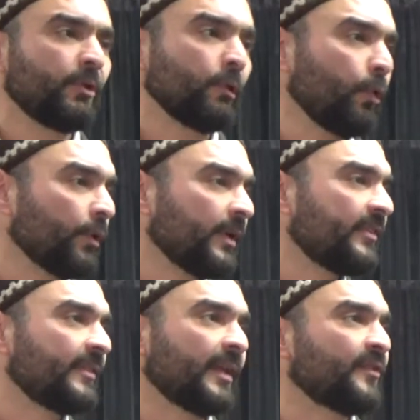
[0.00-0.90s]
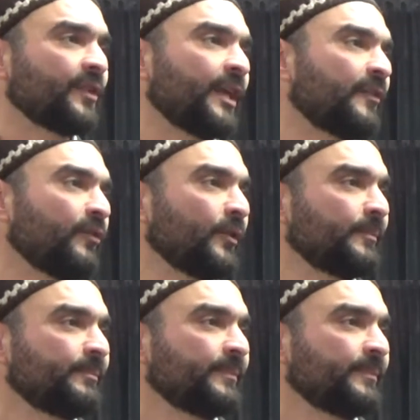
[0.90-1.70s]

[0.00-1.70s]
Your Lord is not forgetful.